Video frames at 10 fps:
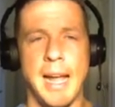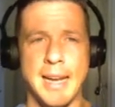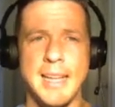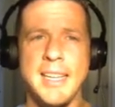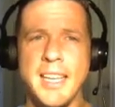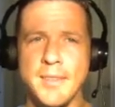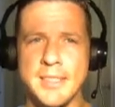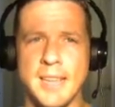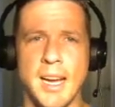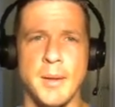At any given
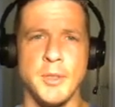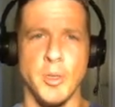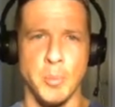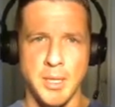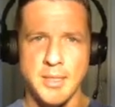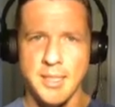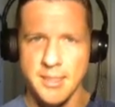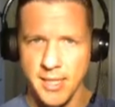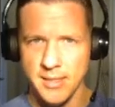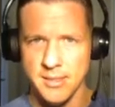time, your blood
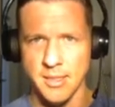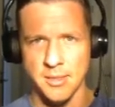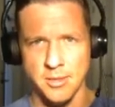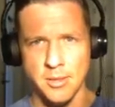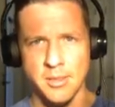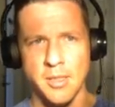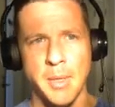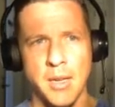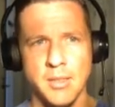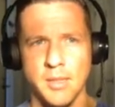contains a certain
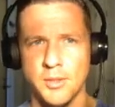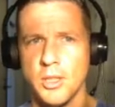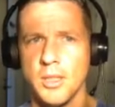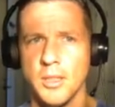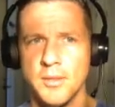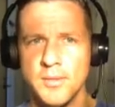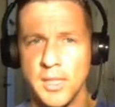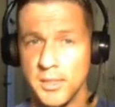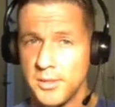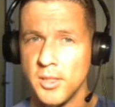amount of sugar,
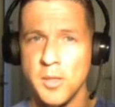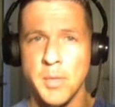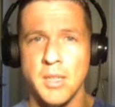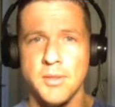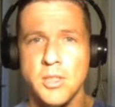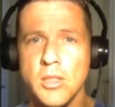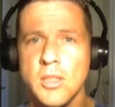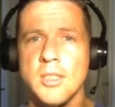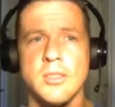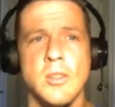and a certain amount of sugar
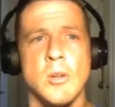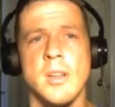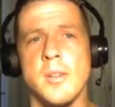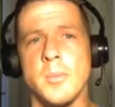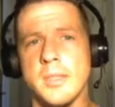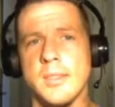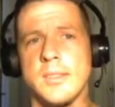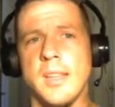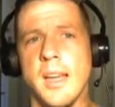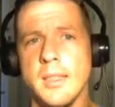is stored in your
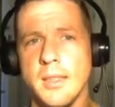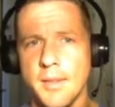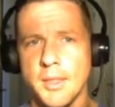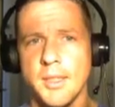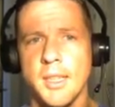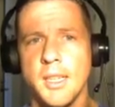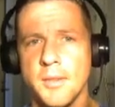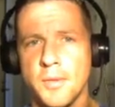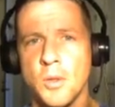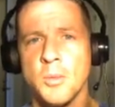muscles and liver in a
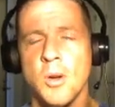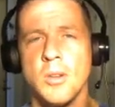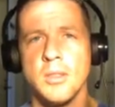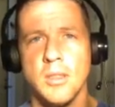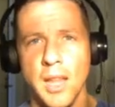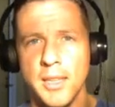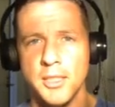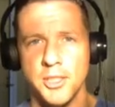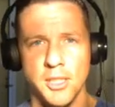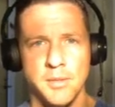form called
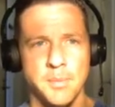glycogen.